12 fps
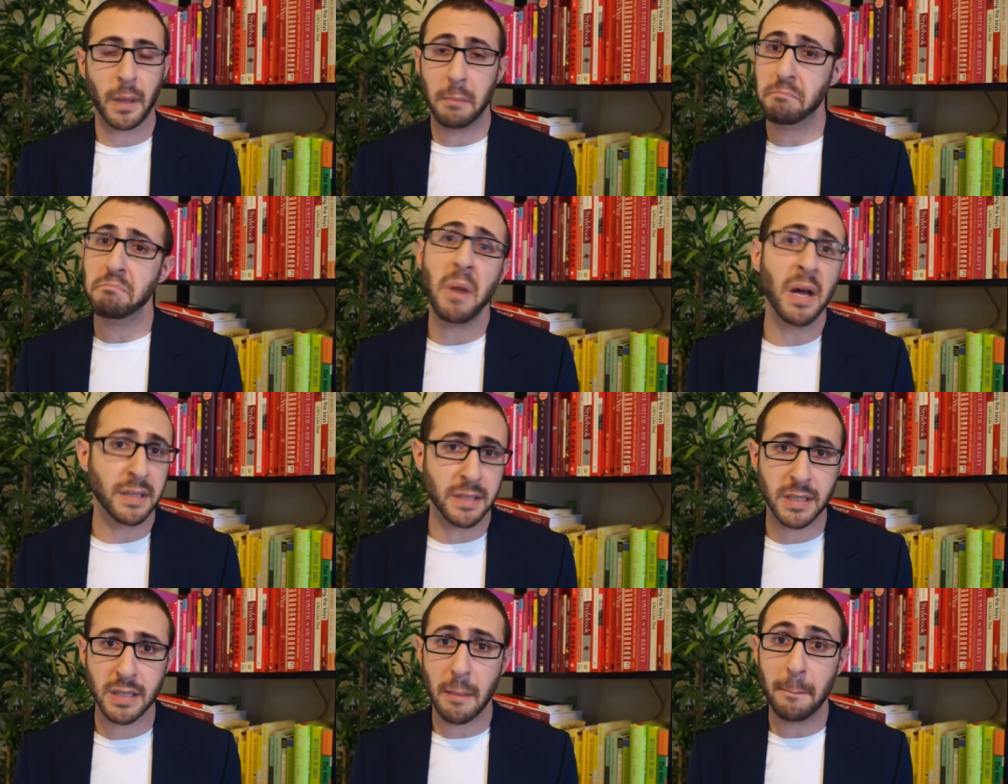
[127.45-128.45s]

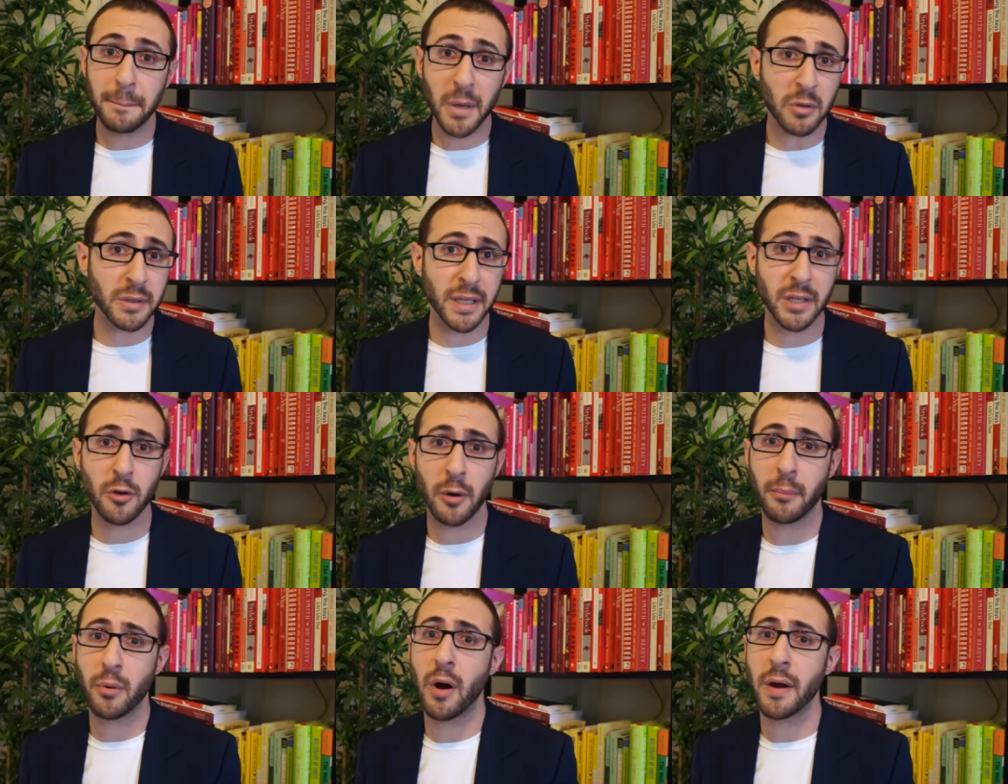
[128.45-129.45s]
months building your
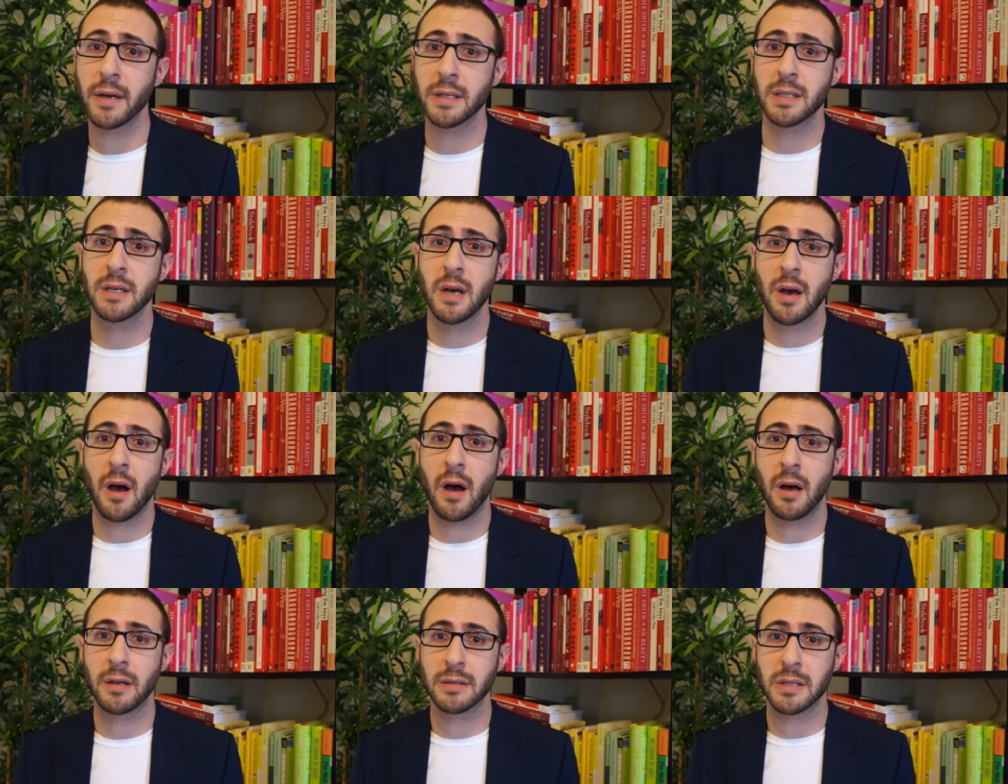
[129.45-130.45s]
product
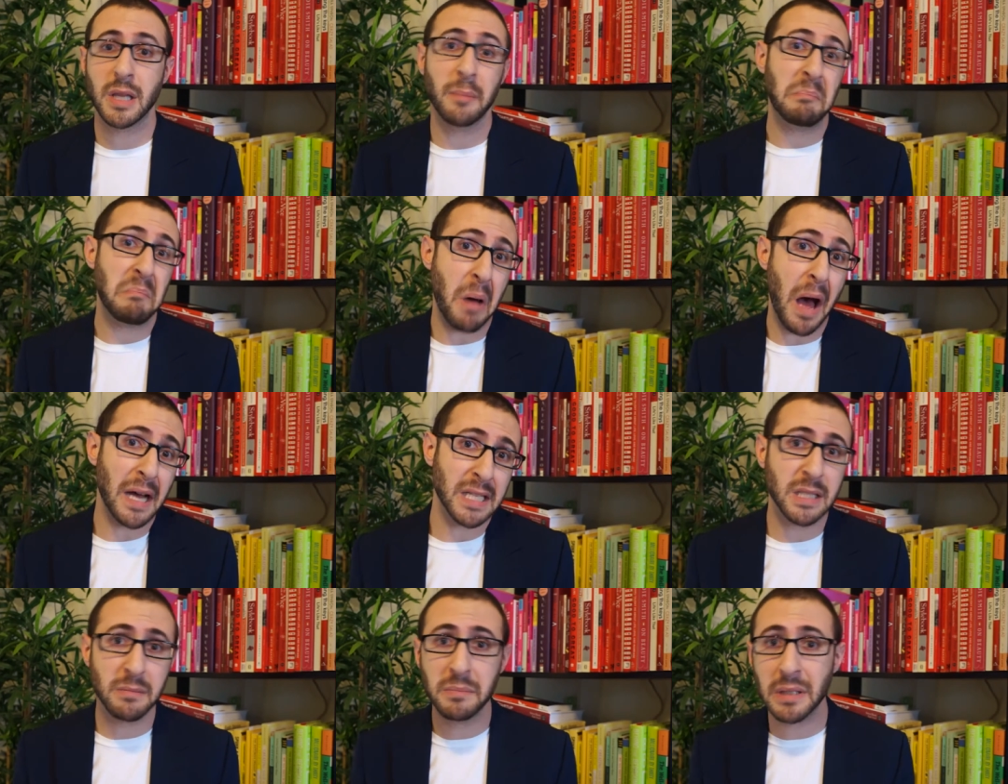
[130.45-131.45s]
on the
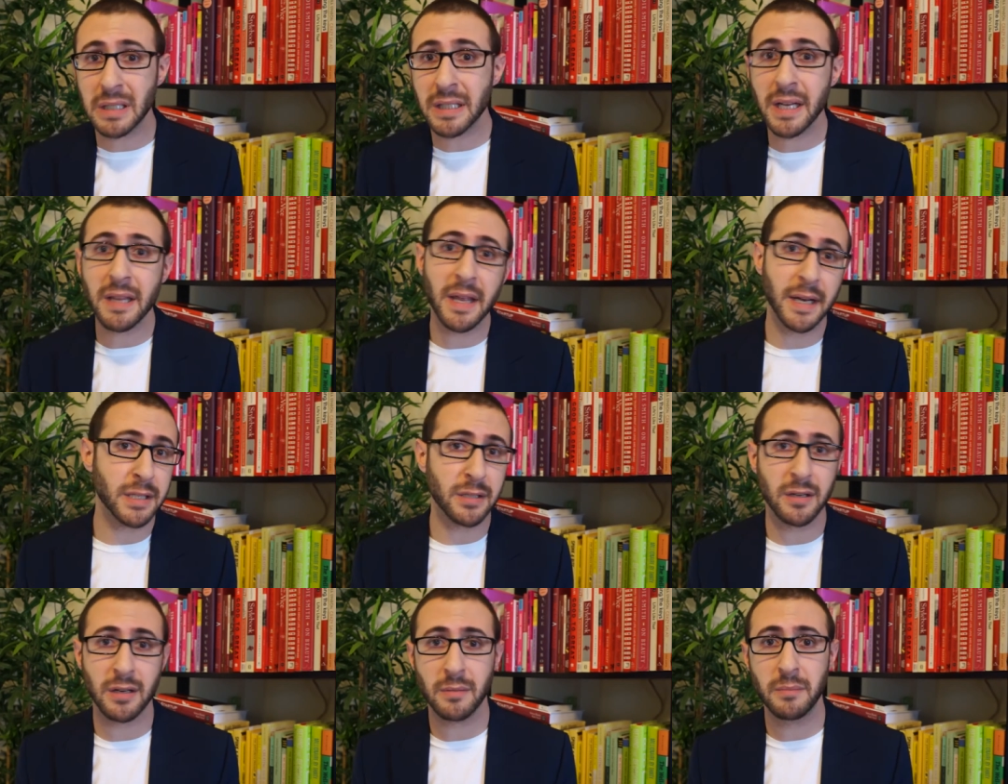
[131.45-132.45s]
possibility that it's
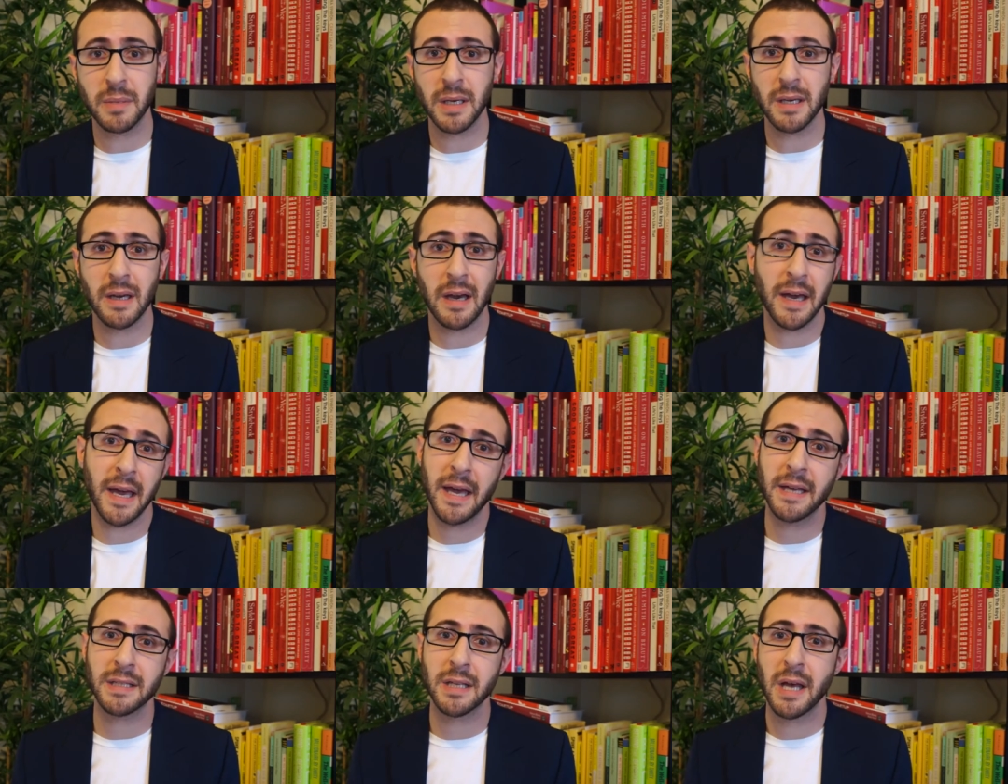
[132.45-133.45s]
going to be a
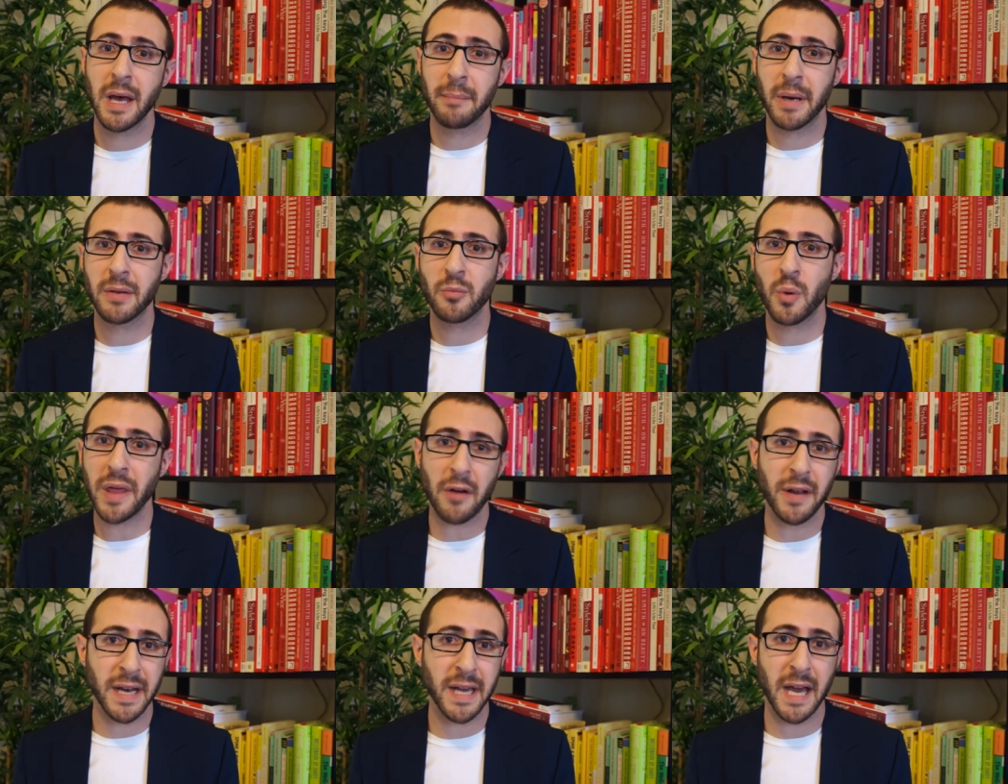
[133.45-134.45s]
hit, but without
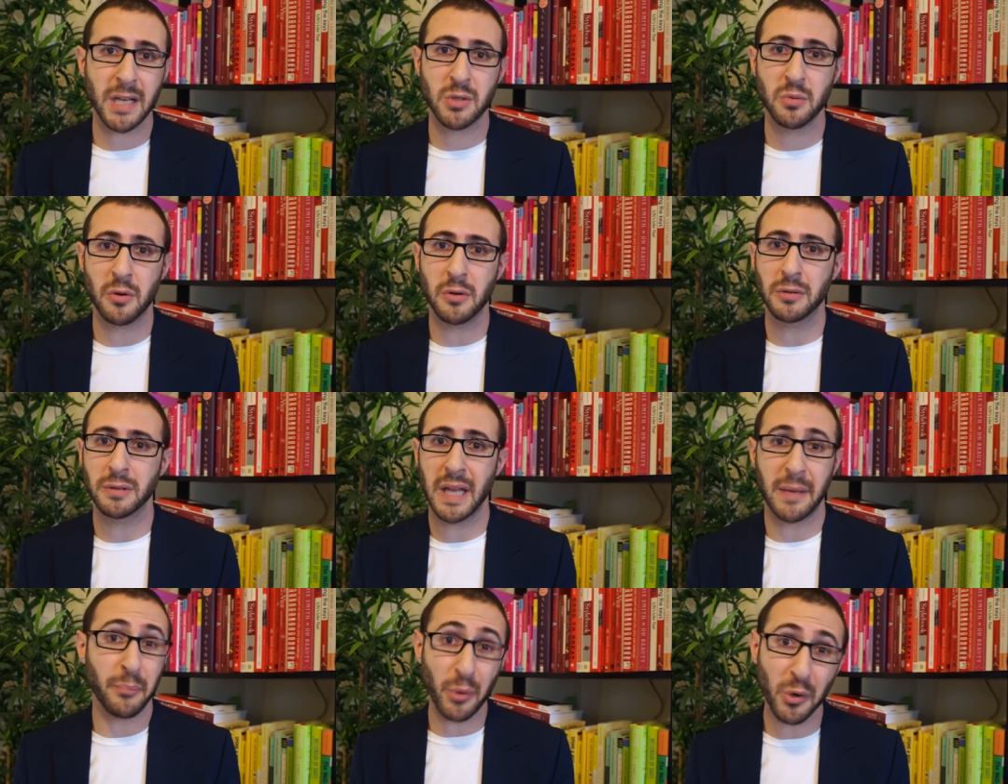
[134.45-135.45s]
any actual
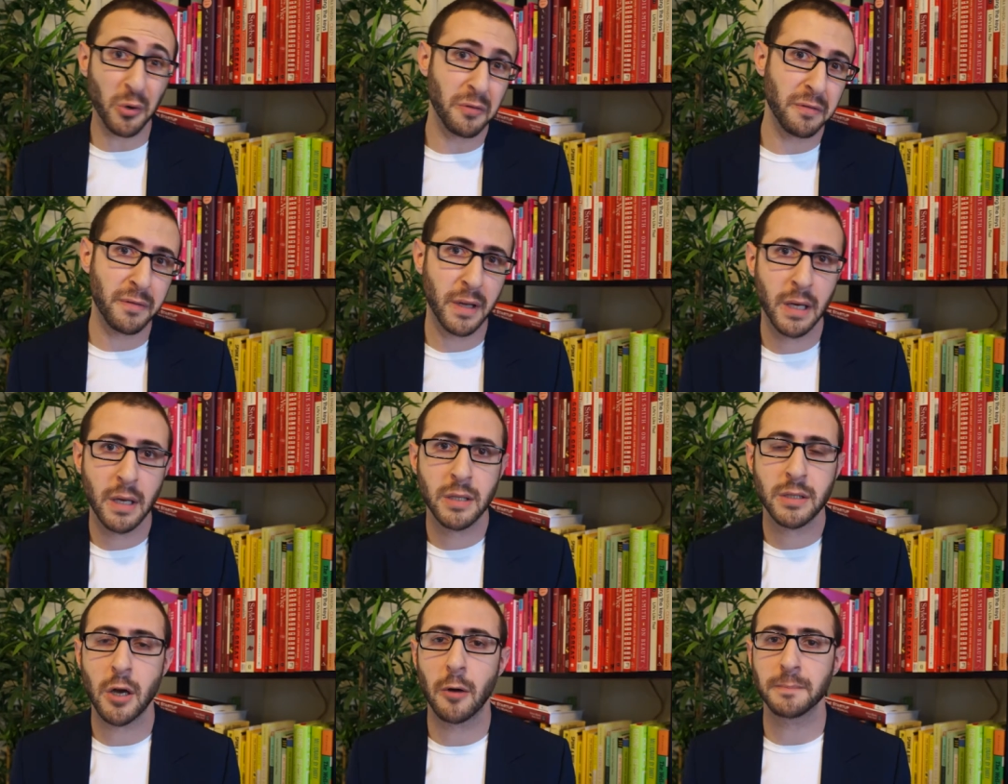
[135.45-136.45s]
like proof.
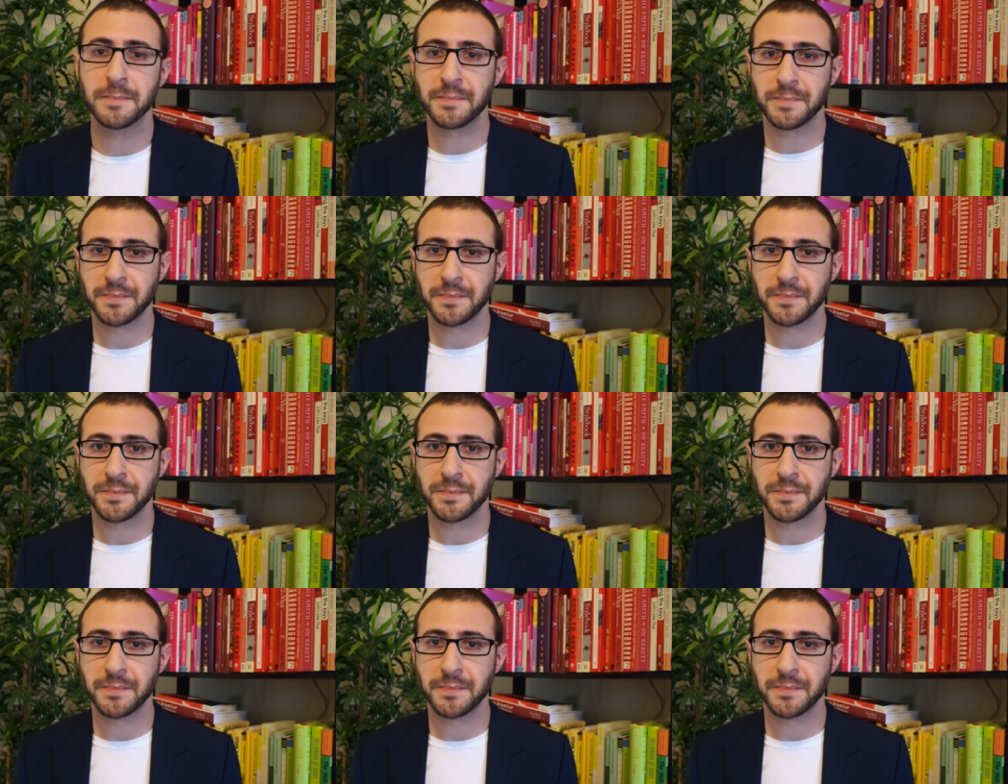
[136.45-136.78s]
So